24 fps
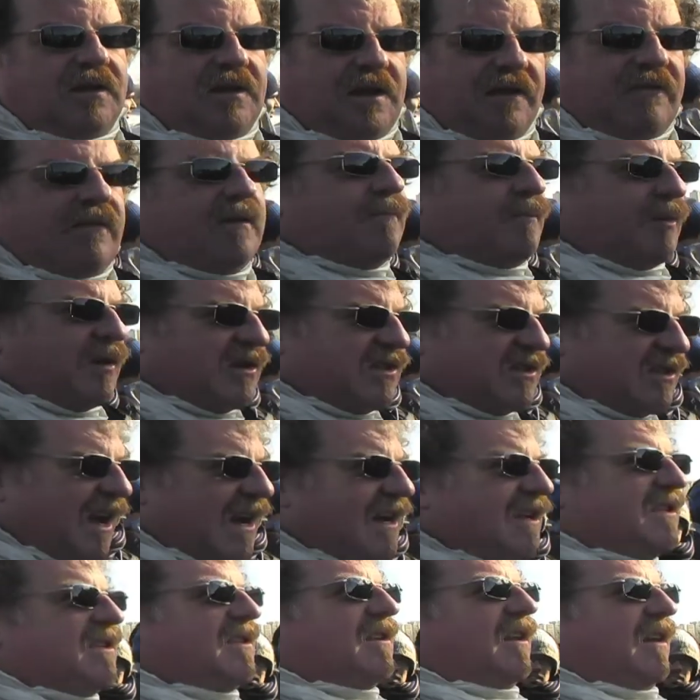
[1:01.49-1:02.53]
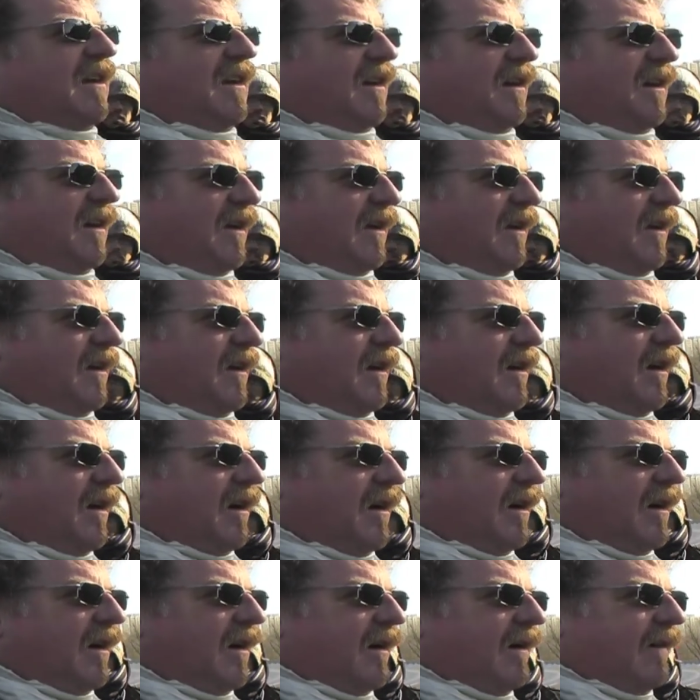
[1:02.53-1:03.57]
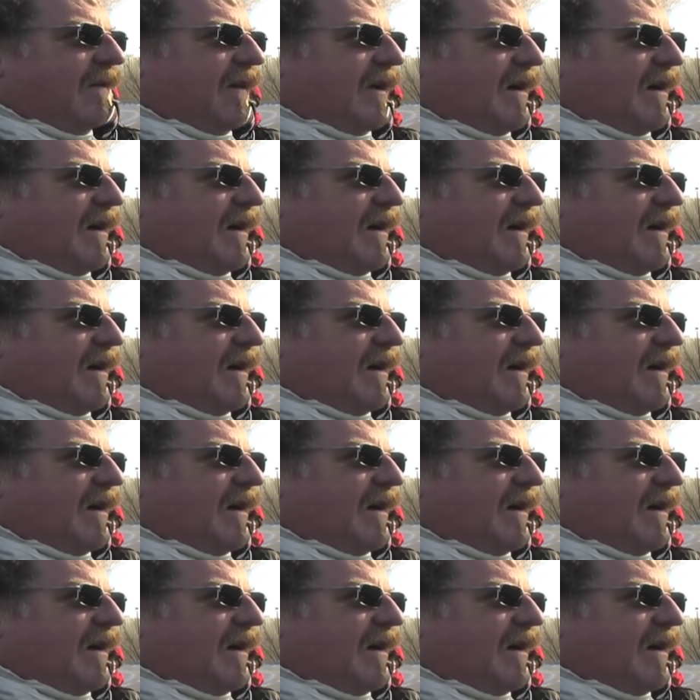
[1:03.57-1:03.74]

given precisely the